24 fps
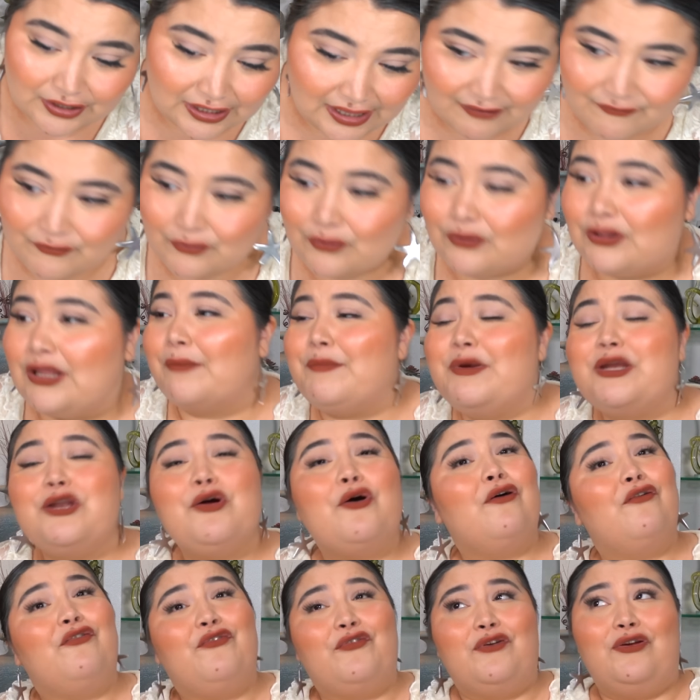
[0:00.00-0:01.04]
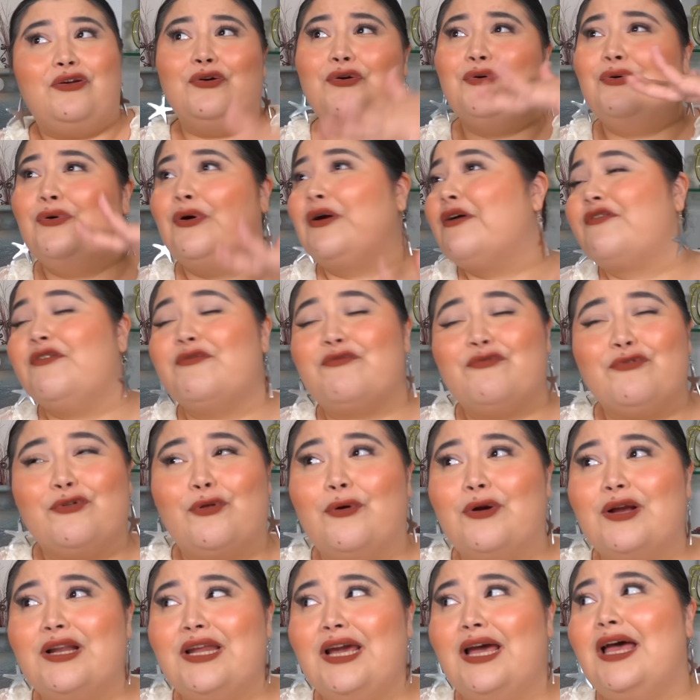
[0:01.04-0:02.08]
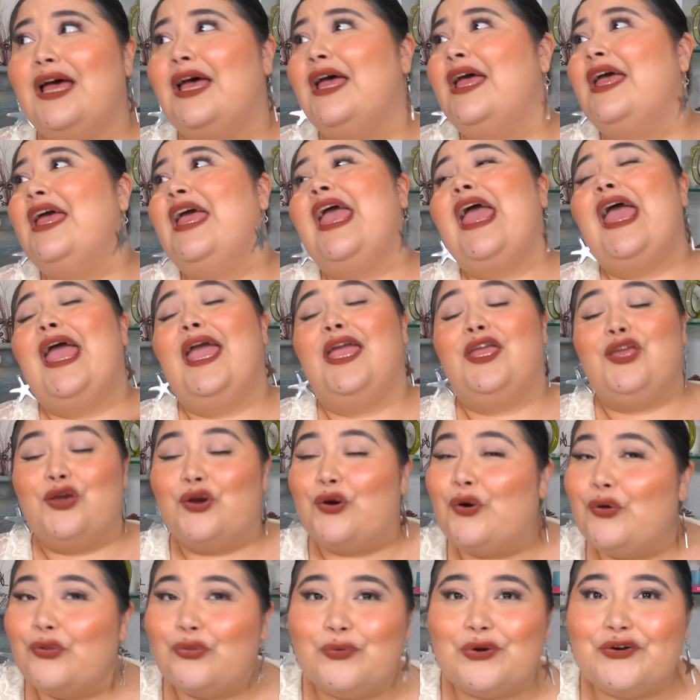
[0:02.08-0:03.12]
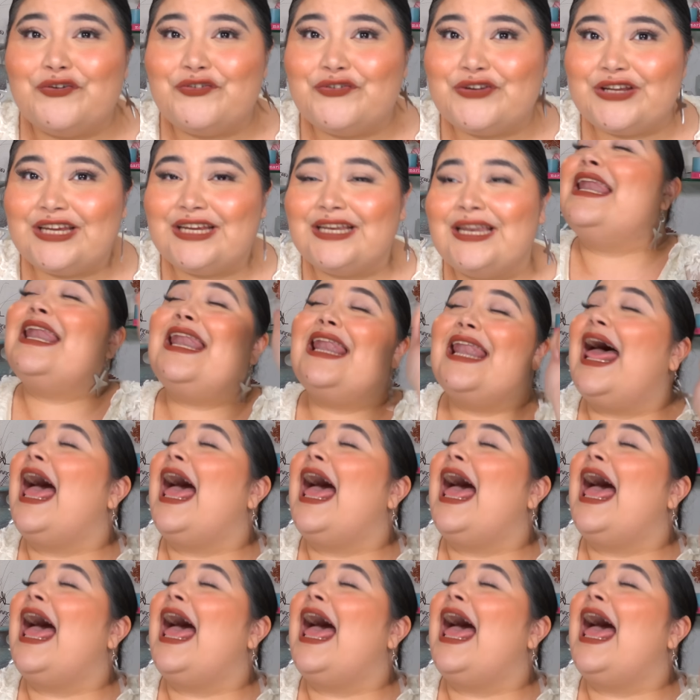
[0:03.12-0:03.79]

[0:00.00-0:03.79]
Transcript: level. Let me know if you are from Florida and you go thrifting.